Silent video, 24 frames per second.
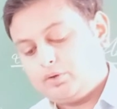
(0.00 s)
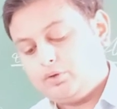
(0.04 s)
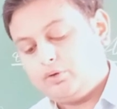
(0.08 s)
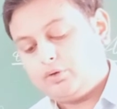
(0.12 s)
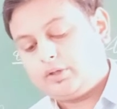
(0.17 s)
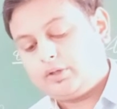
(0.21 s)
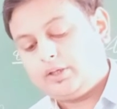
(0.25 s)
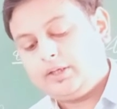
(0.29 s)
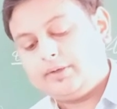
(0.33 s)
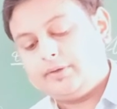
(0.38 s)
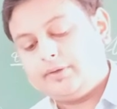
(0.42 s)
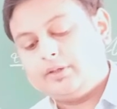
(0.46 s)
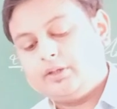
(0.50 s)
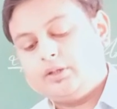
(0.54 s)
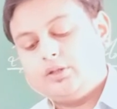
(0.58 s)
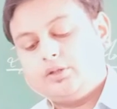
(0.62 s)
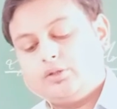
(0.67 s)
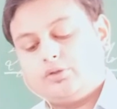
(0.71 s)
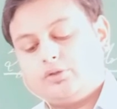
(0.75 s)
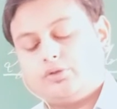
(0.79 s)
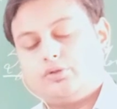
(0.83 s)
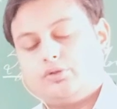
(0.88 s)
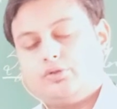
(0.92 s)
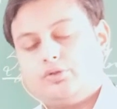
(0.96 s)

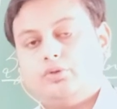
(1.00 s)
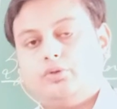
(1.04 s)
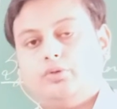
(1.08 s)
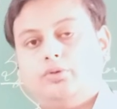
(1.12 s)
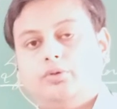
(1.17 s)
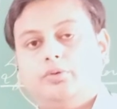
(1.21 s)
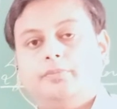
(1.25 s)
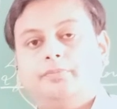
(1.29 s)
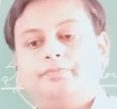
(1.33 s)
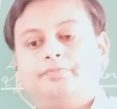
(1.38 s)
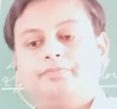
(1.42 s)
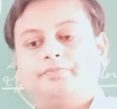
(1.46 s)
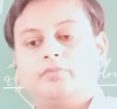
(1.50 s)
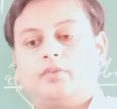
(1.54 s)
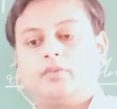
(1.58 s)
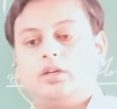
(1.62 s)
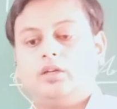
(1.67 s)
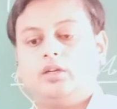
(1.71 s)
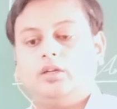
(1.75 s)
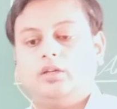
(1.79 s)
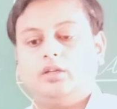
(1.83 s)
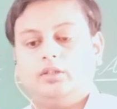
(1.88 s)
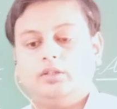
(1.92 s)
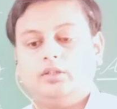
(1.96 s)
Okay, so
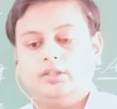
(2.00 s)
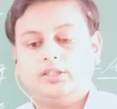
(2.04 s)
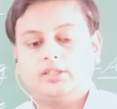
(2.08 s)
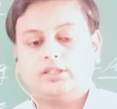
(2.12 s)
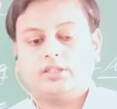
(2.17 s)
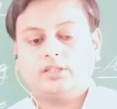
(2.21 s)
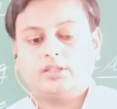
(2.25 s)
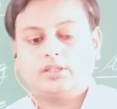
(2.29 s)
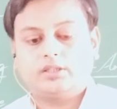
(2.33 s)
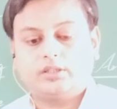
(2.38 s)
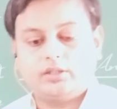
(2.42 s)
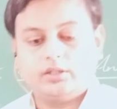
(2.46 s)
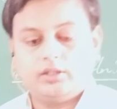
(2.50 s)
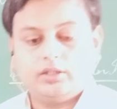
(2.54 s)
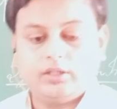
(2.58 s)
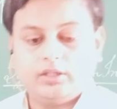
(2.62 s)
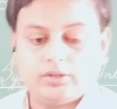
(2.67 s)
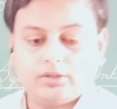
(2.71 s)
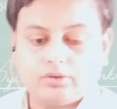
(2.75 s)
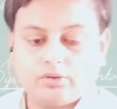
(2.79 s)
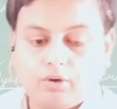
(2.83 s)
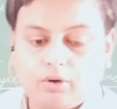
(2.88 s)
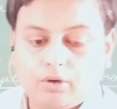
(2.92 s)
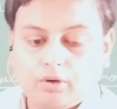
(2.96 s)
this
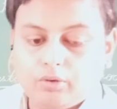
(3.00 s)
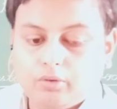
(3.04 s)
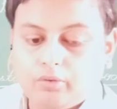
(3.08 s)
is all